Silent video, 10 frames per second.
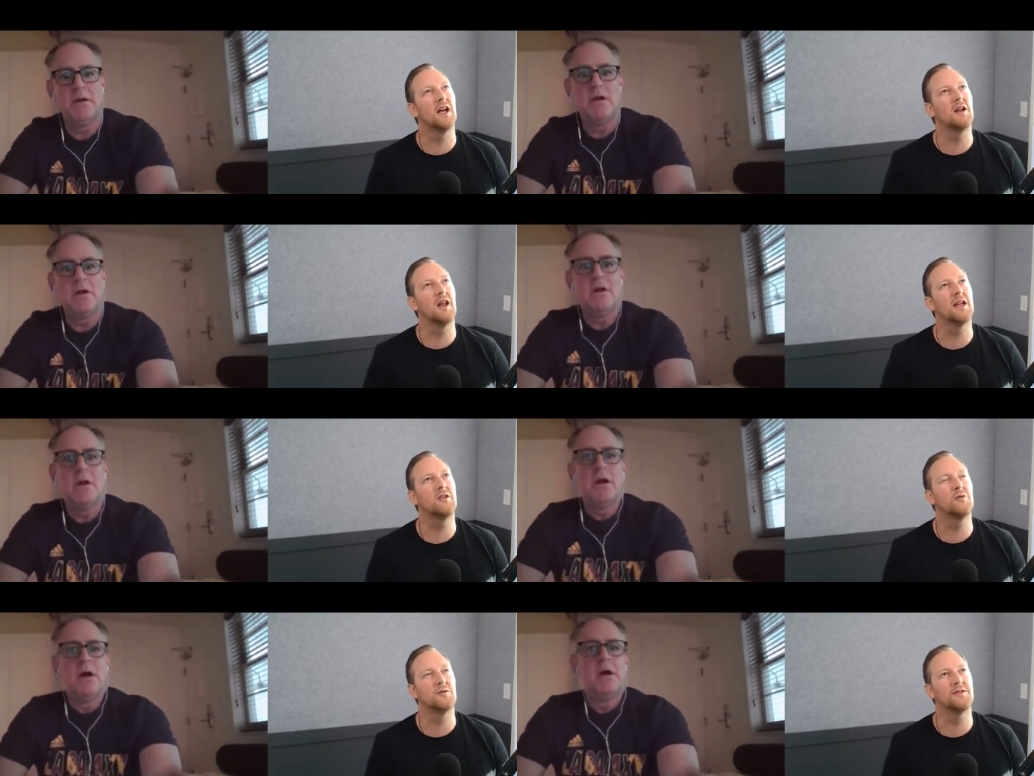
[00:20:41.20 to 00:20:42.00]
Speaker 1: like like of
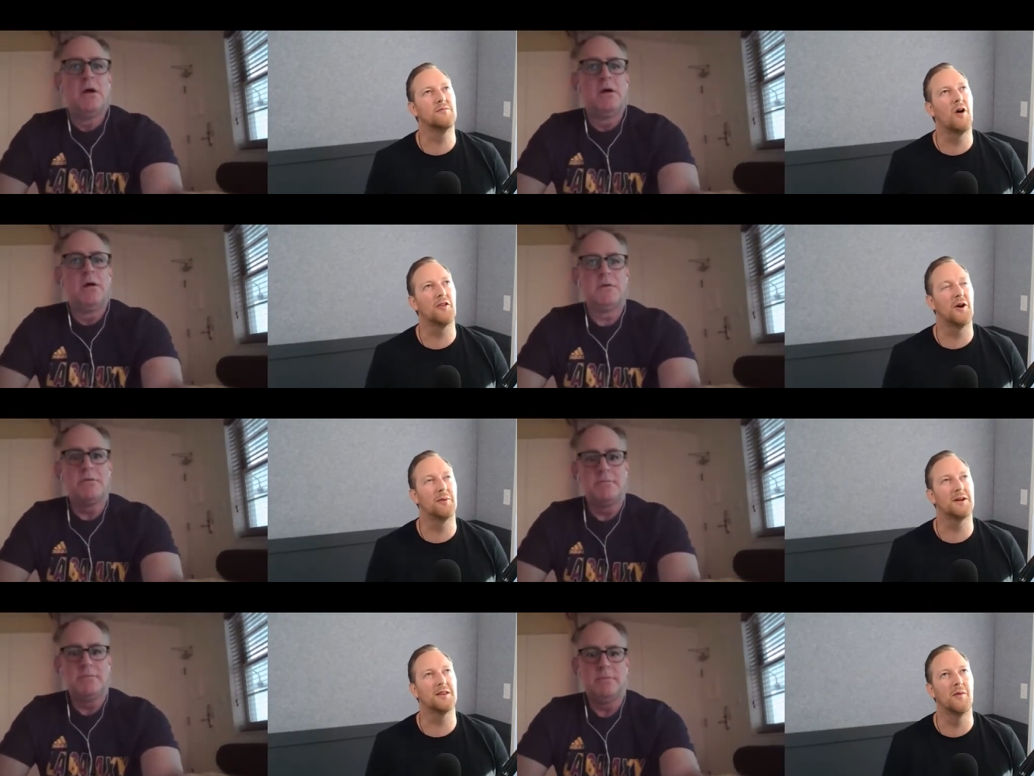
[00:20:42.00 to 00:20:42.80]
course the hot
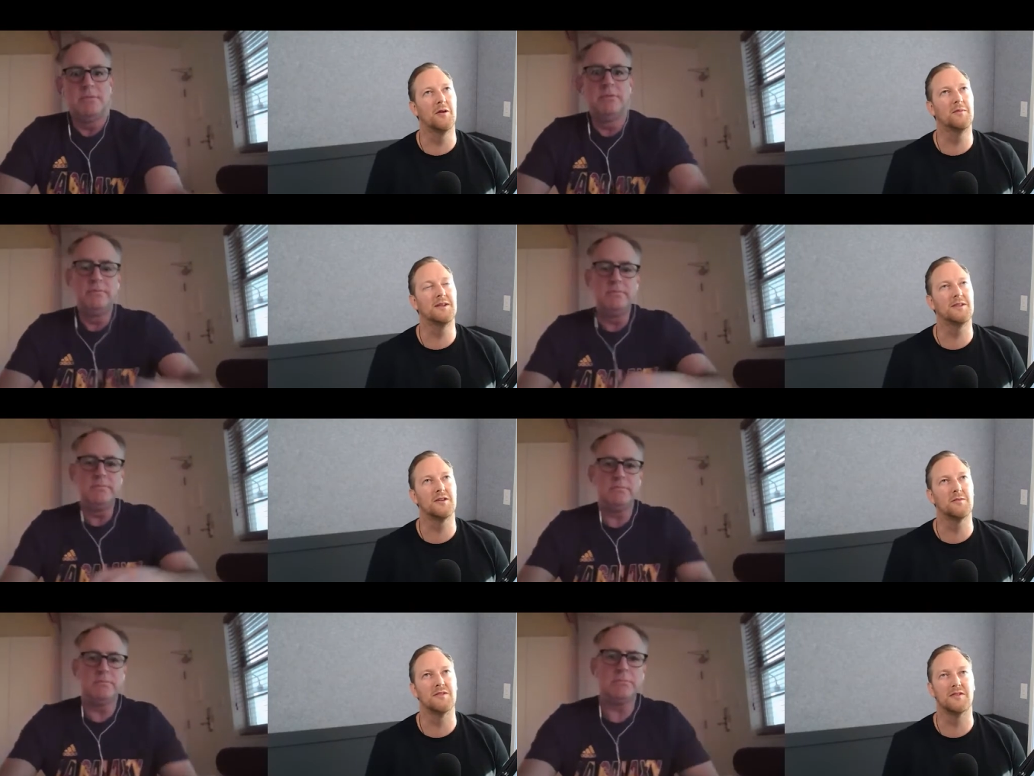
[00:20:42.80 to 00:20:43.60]
topic at the moment in
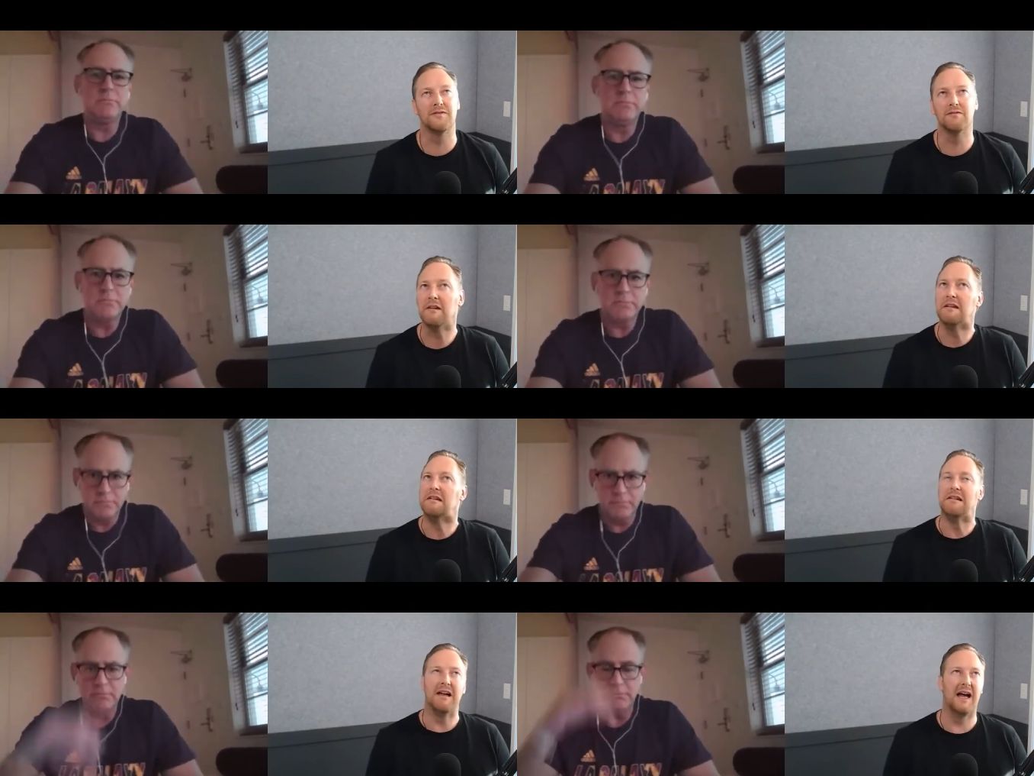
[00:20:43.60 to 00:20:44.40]
terms of
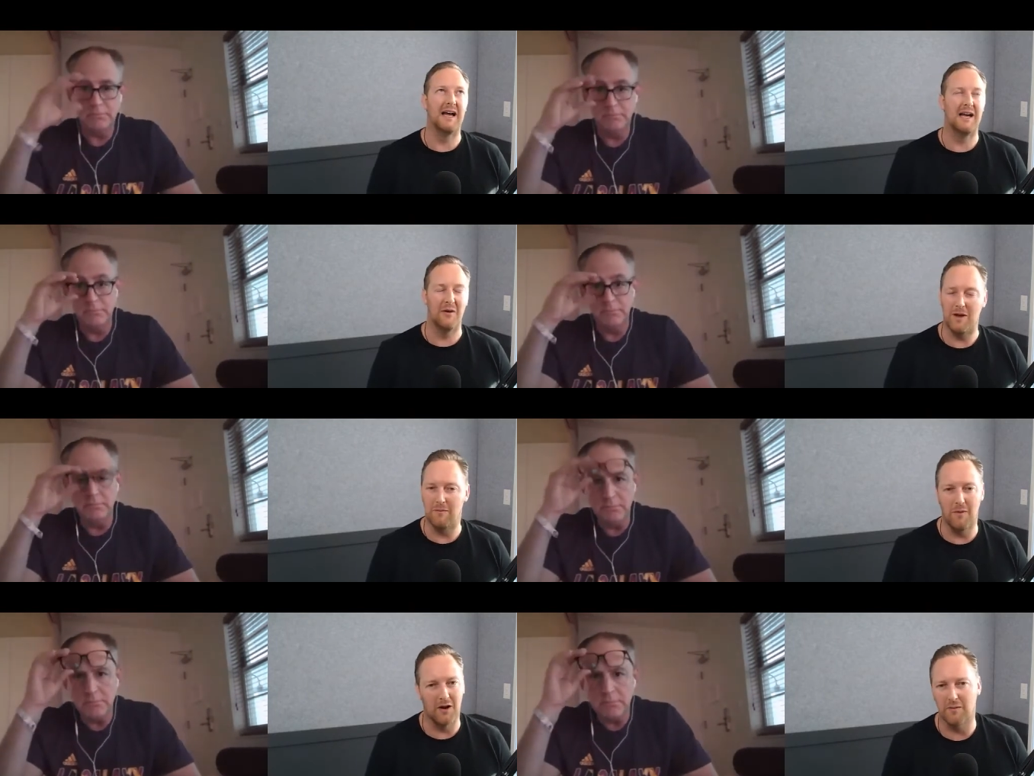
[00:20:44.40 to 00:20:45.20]
uh, where
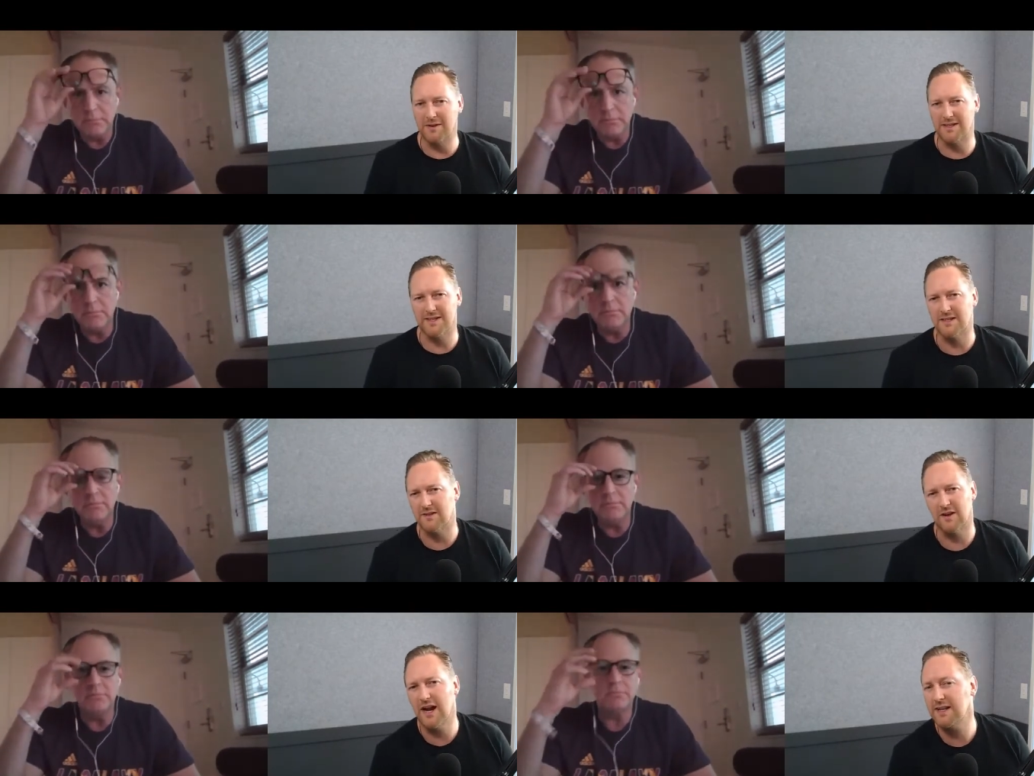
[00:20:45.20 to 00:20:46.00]
a lot of businesses
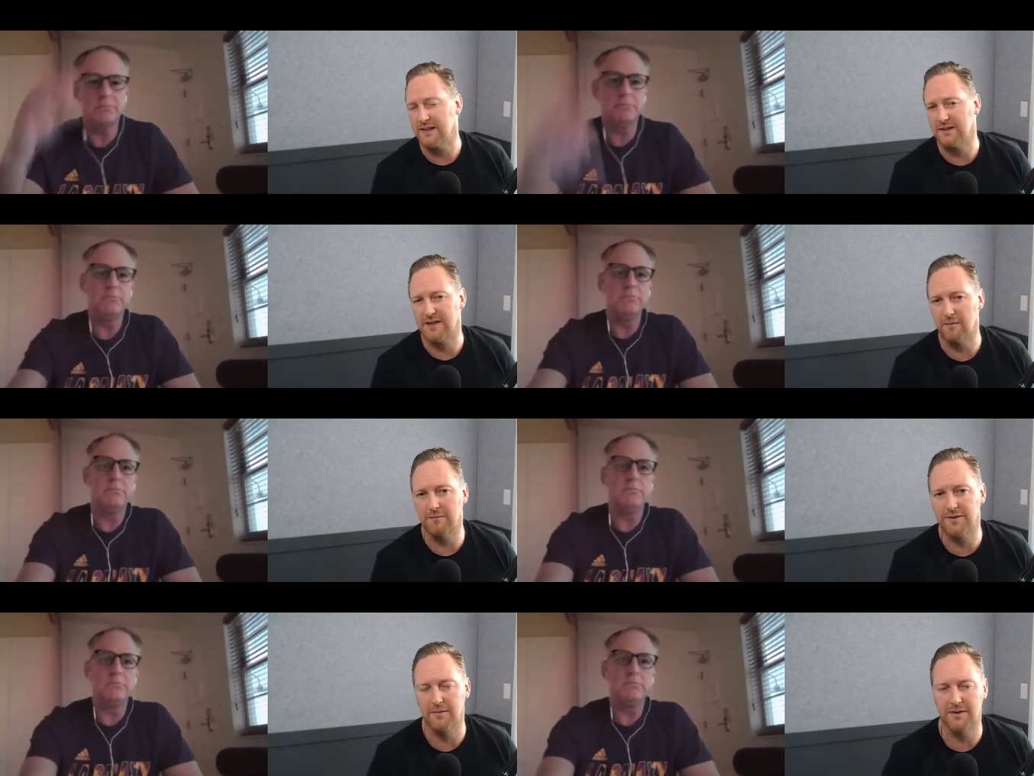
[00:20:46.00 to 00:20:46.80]
are at, and
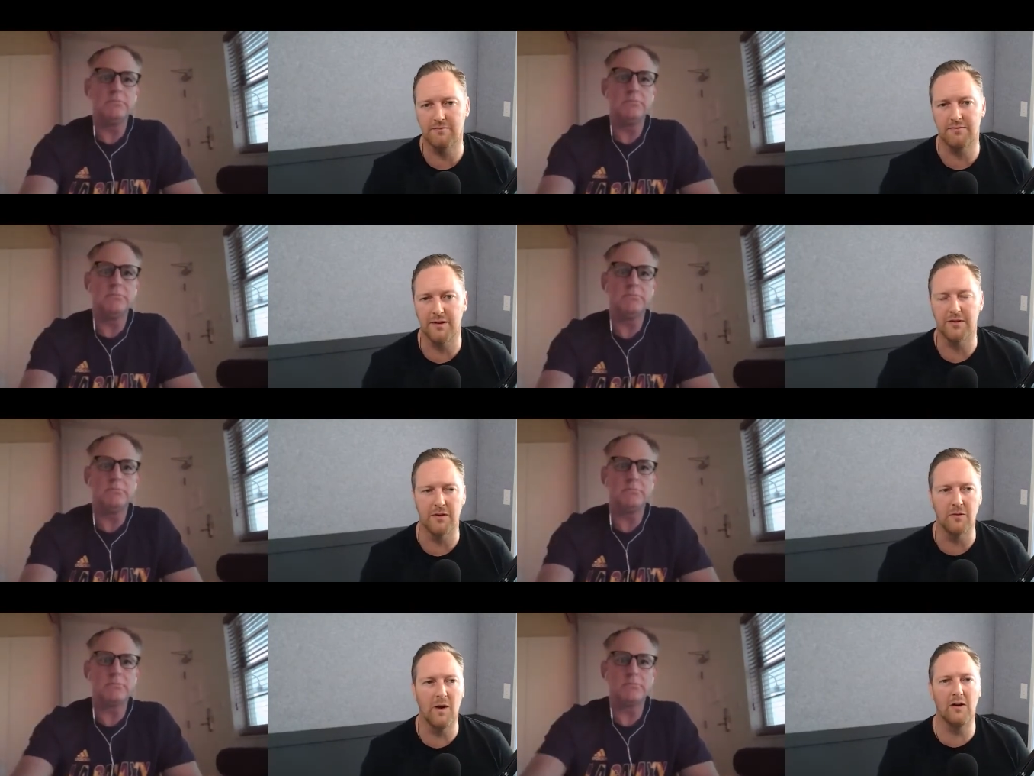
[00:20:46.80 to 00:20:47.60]
some some are some are
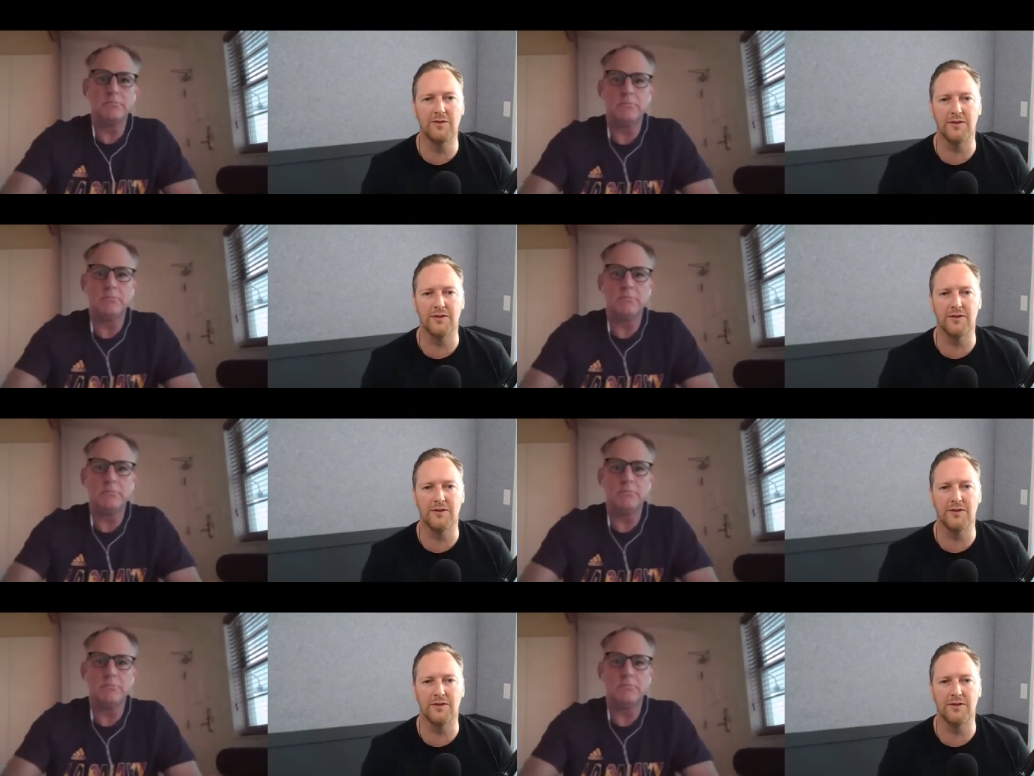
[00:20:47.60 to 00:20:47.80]
doing well.